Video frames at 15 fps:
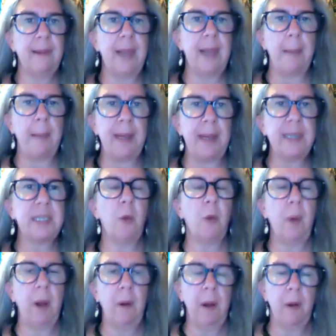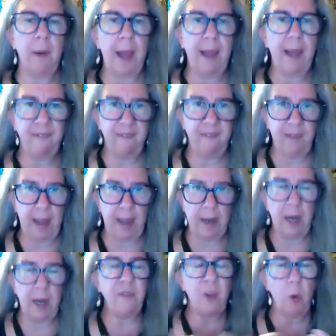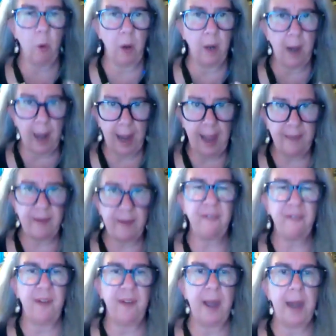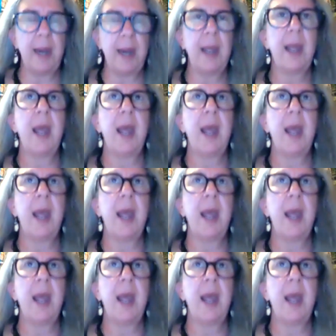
That means that we are here to have fun. If you are not having fun,